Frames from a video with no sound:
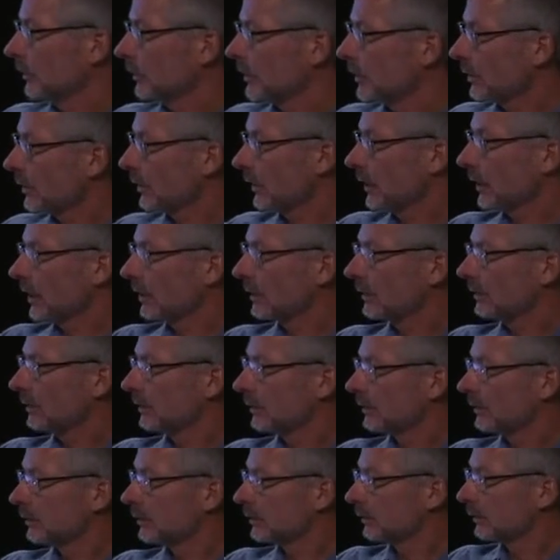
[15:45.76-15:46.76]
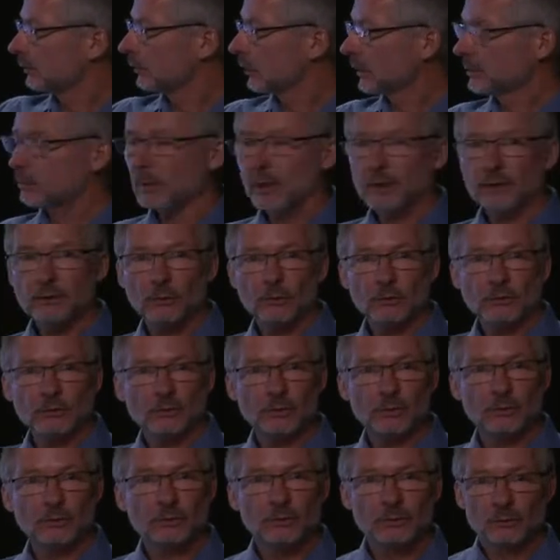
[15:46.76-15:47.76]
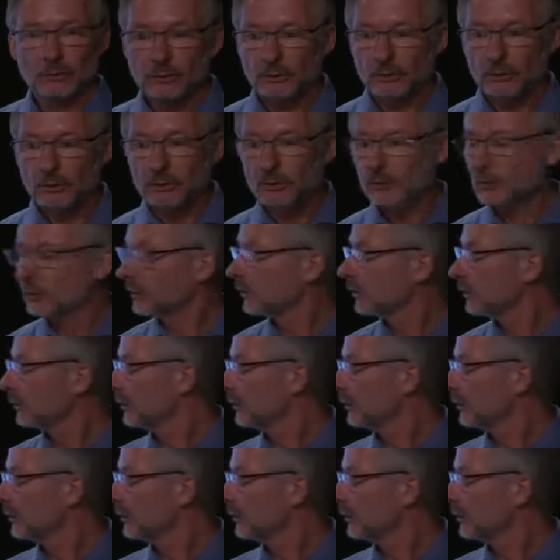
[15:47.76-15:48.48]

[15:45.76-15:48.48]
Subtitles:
On the other hand, one might also lose